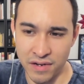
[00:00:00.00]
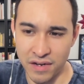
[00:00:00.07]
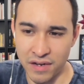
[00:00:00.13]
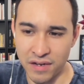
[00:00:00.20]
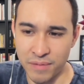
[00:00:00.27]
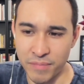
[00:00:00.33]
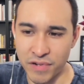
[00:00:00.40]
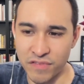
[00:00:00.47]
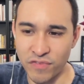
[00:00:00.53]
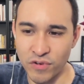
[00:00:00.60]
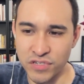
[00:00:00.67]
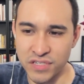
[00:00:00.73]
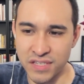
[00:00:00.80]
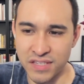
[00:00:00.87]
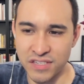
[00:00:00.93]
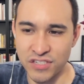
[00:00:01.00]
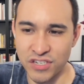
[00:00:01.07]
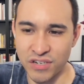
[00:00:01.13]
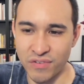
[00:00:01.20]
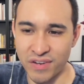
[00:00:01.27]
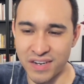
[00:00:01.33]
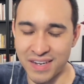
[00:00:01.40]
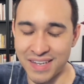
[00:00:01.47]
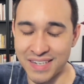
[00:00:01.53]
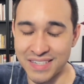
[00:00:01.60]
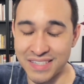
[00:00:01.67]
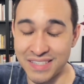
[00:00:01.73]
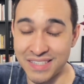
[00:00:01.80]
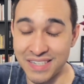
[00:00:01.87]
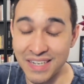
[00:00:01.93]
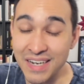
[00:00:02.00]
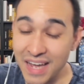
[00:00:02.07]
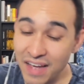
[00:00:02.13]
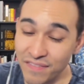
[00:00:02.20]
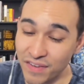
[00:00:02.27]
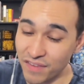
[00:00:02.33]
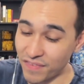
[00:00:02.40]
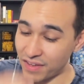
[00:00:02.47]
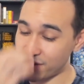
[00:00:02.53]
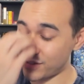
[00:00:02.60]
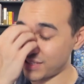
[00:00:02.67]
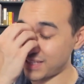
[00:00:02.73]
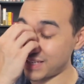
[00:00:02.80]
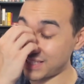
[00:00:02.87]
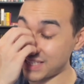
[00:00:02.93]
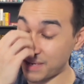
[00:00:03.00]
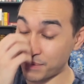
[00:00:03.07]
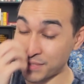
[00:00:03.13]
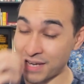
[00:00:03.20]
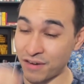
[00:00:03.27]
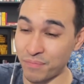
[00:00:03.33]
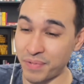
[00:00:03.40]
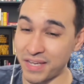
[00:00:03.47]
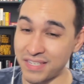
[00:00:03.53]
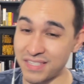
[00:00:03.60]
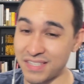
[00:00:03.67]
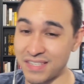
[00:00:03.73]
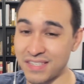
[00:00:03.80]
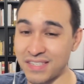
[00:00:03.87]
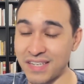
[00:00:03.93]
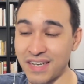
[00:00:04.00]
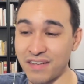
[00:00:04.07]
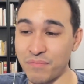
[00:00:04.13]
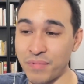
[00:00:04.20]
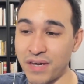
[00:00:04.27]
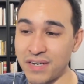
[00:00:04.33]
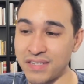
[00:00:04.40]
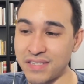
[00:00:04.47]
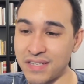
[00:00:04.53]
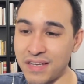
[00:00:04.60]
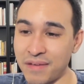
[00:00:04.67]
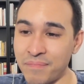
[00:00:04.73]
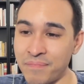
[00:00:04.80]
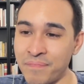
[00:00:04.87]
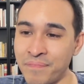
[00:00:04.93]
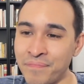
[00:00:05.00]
Unfortunately, this Chikorita did have enough energy that it's able to outpace to the second Body Slam.